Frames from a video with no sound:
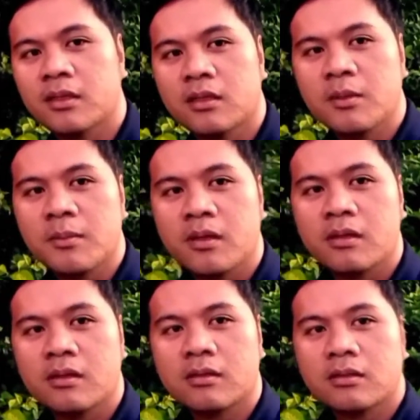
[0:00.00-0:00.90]
In the
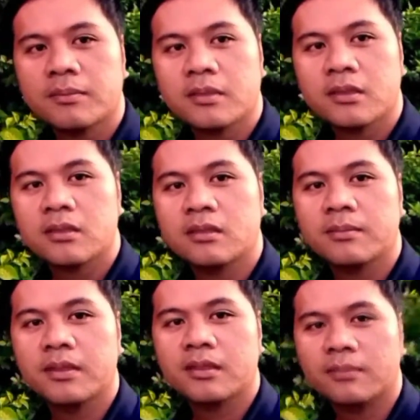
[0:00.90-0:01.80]
year
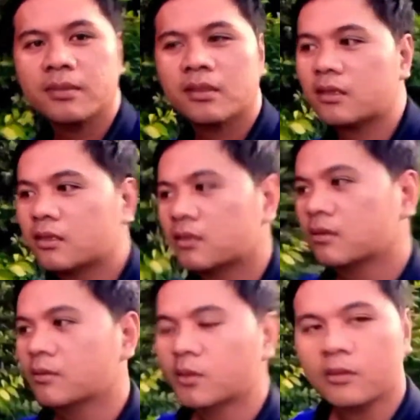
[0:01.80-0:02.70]
1945,
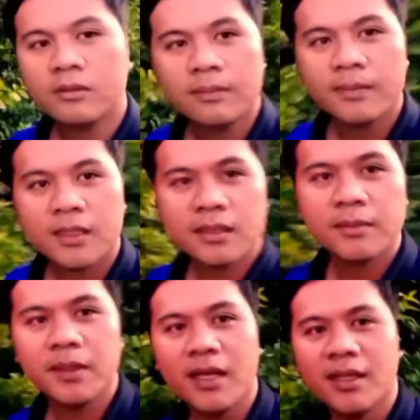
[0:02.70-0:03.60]
American
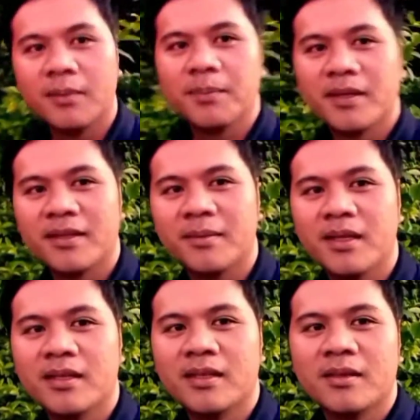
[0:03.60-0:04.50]
forces bombed the area.